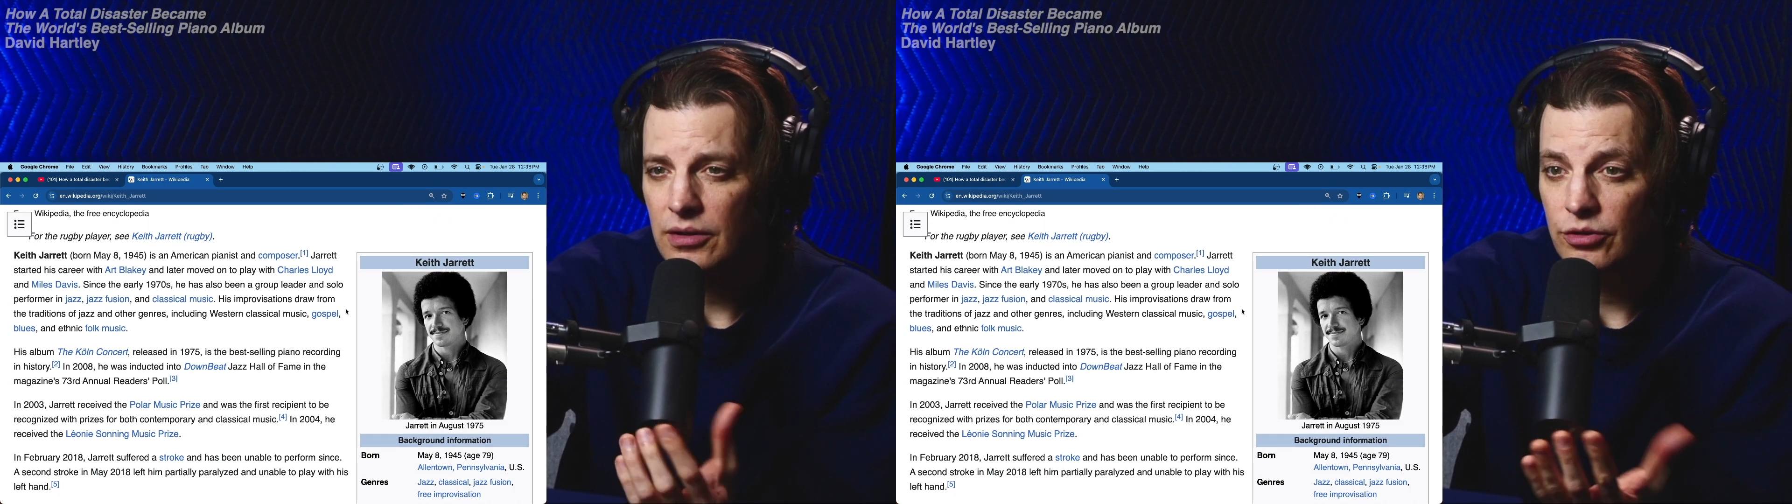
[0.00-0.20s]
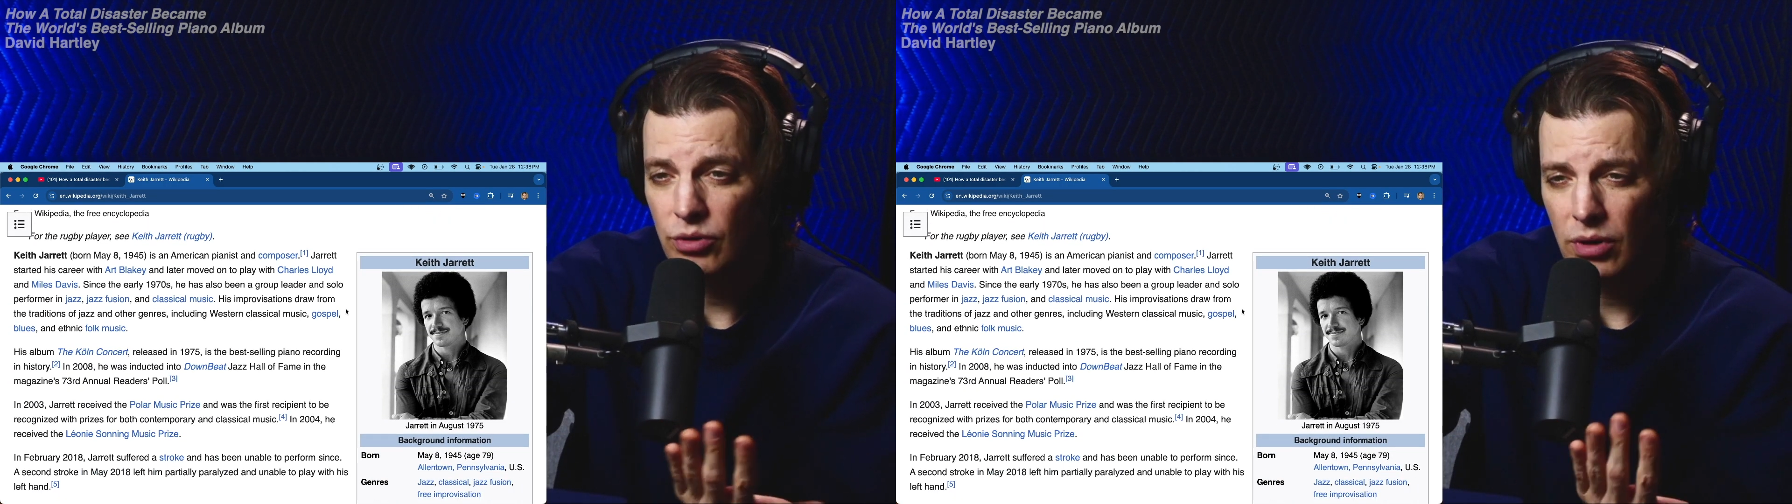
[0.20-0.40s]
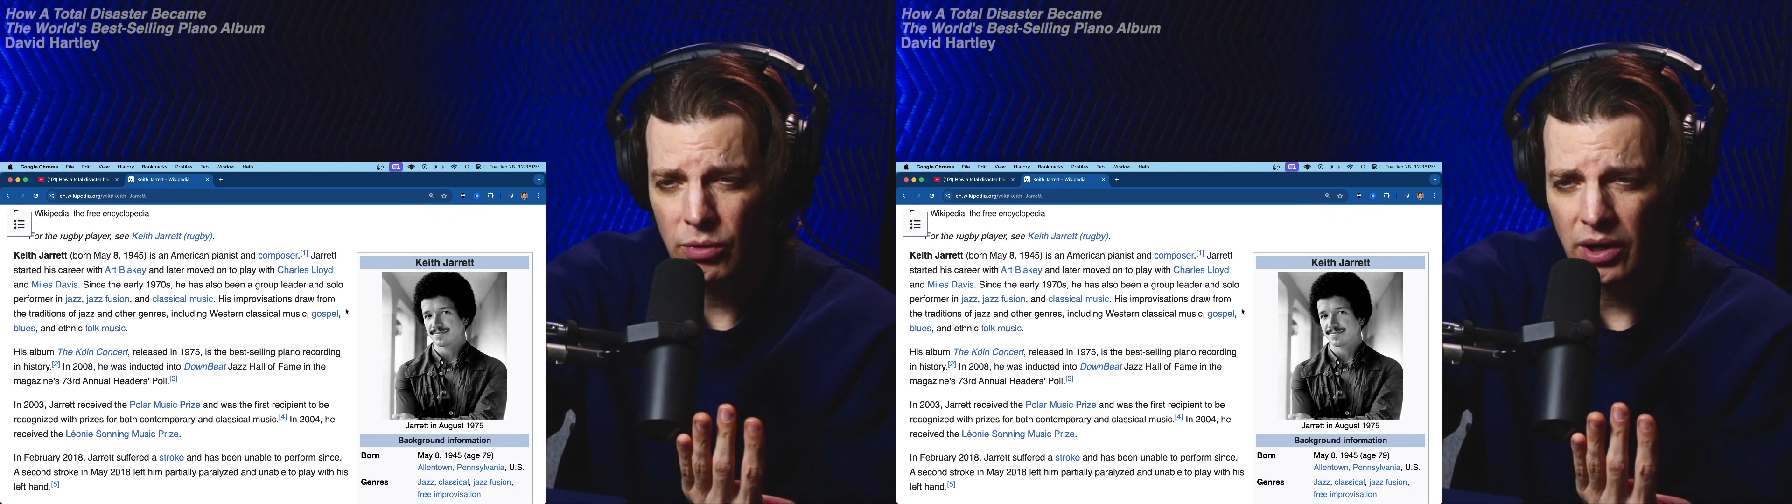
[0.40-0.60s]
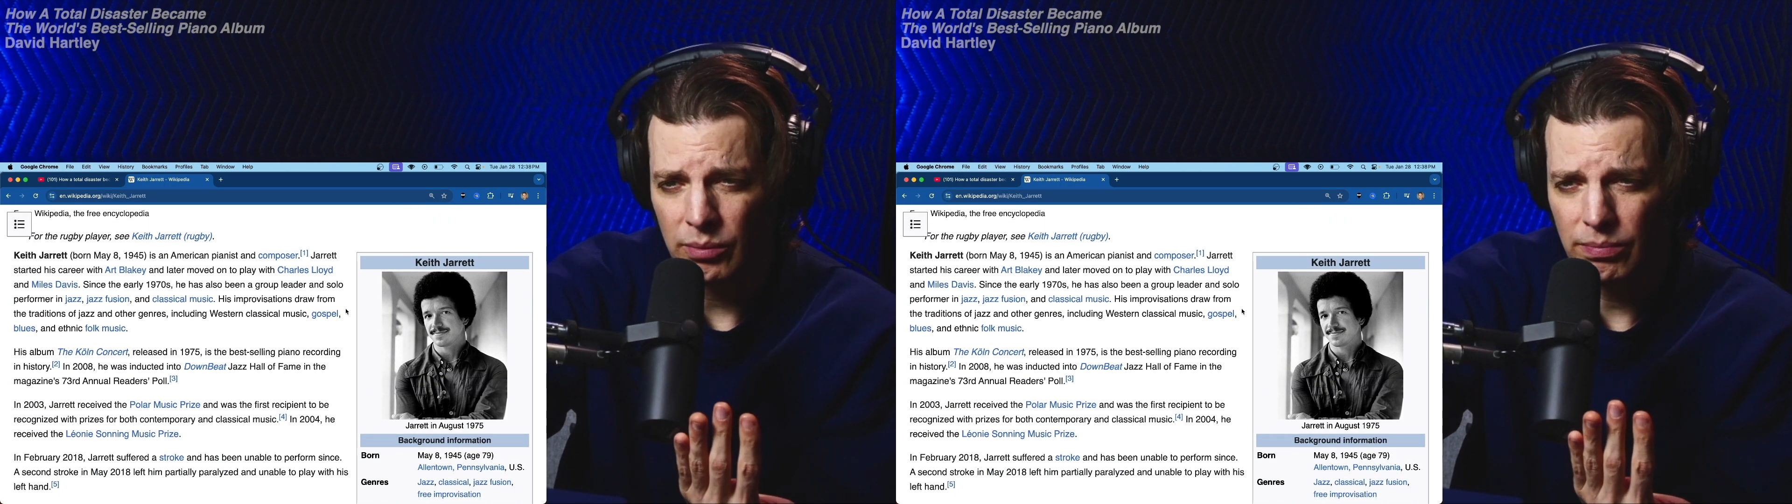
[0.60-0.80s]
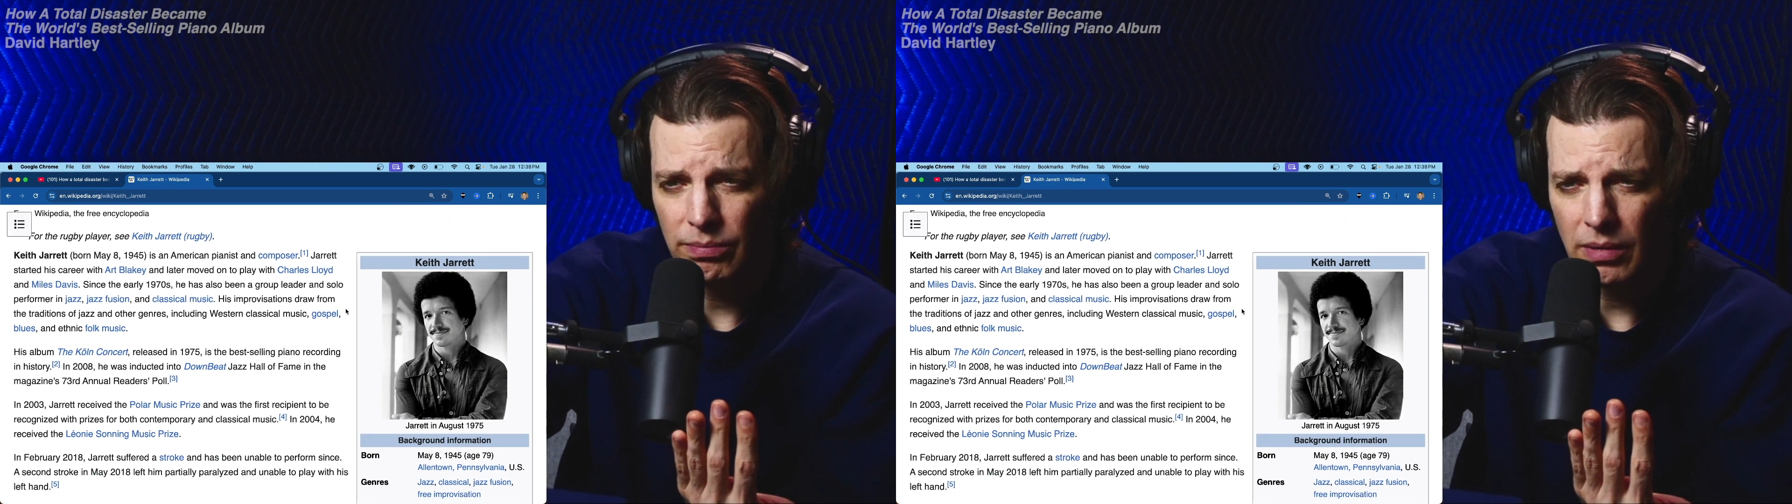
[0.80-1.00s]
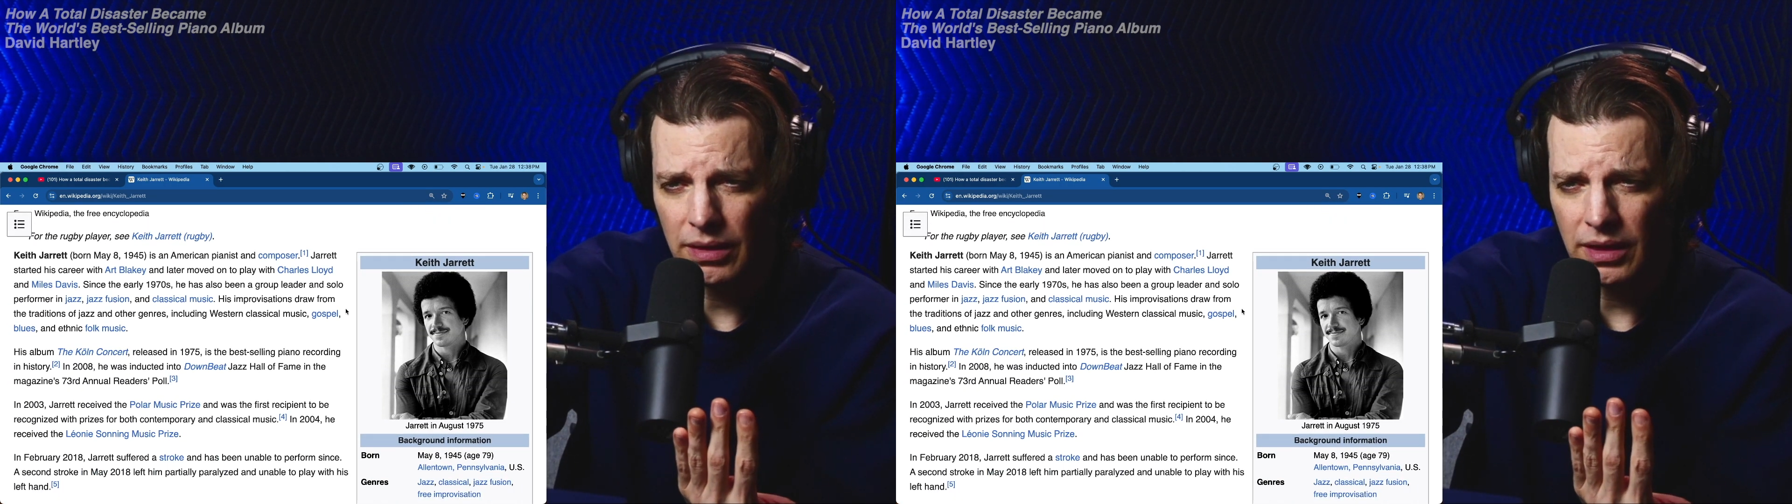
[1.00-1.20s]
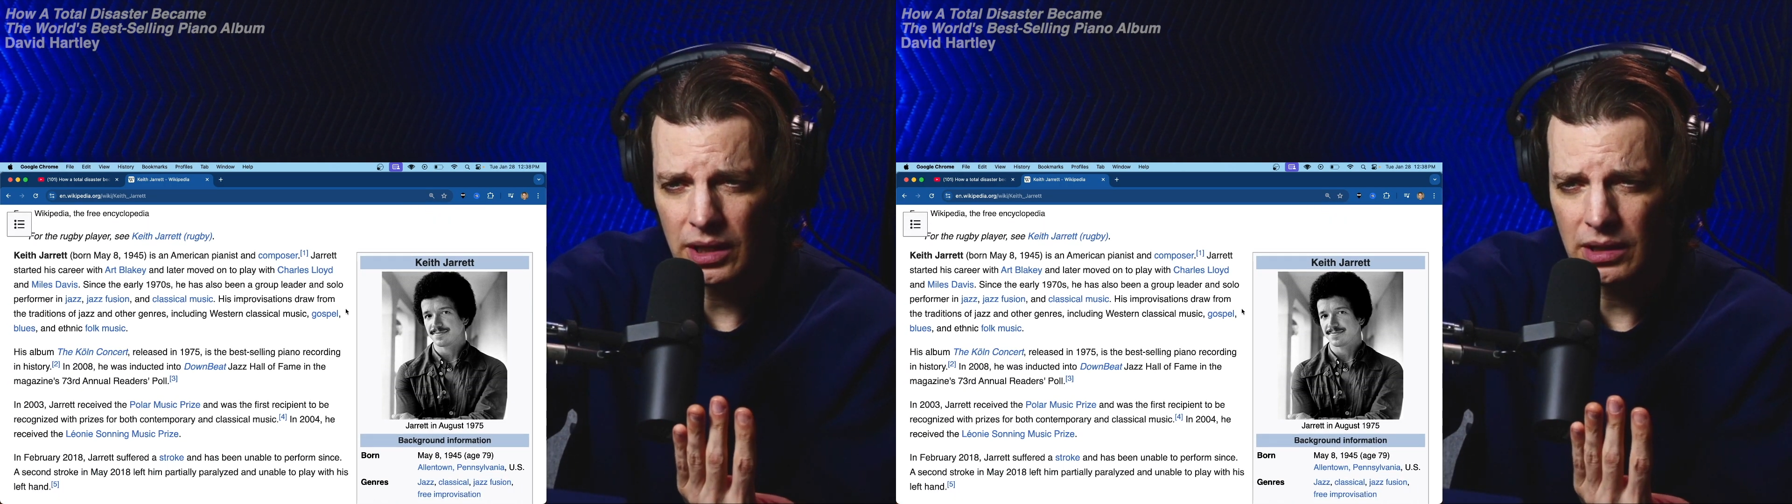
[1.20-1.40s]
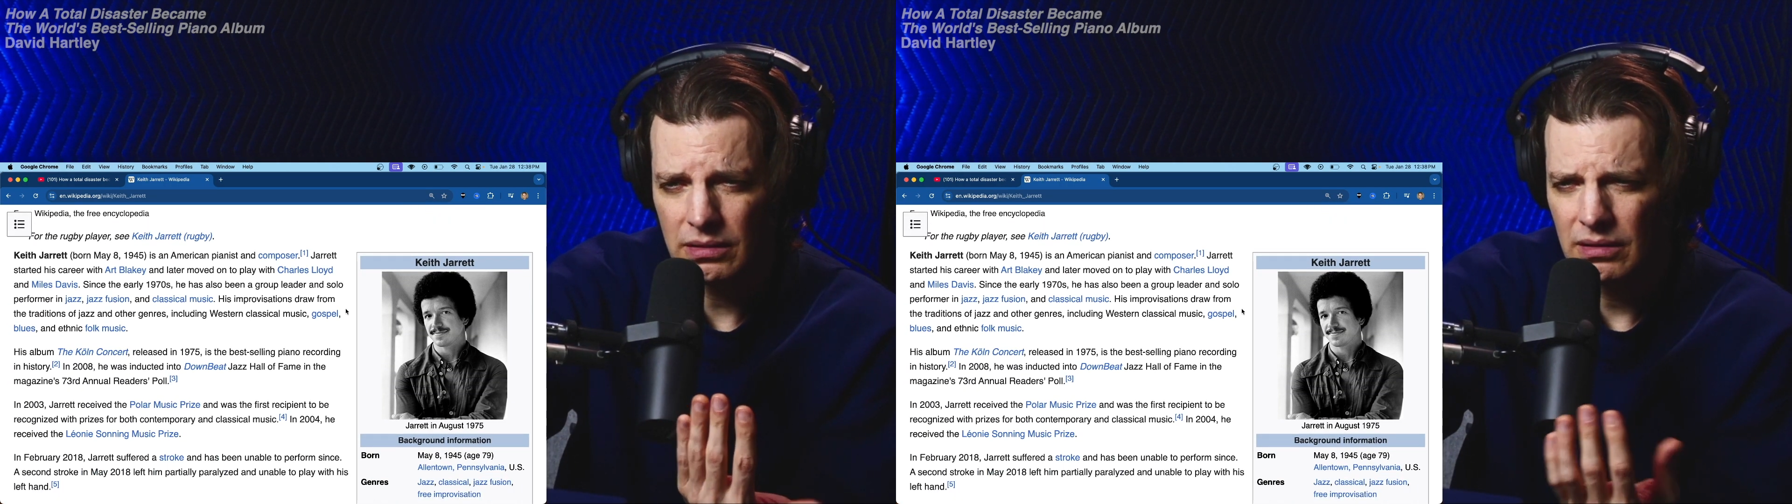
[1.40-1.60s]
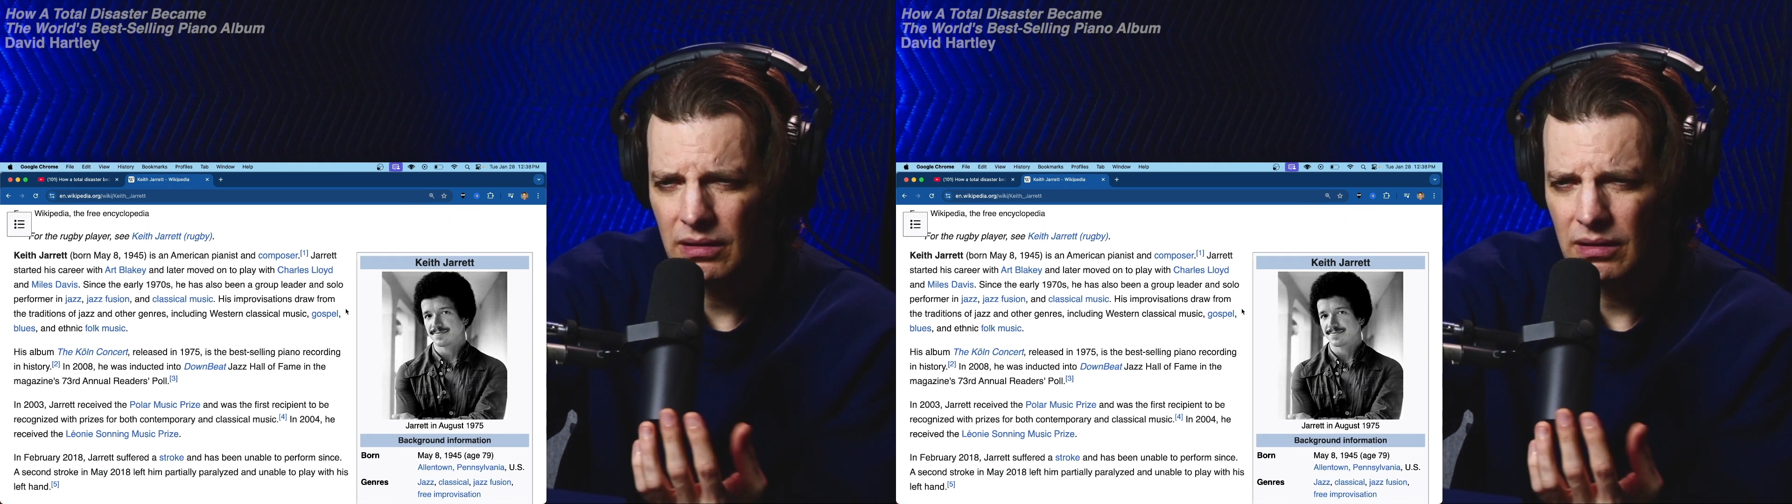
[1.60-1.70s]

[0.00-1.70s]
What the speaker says: a drummer, I think.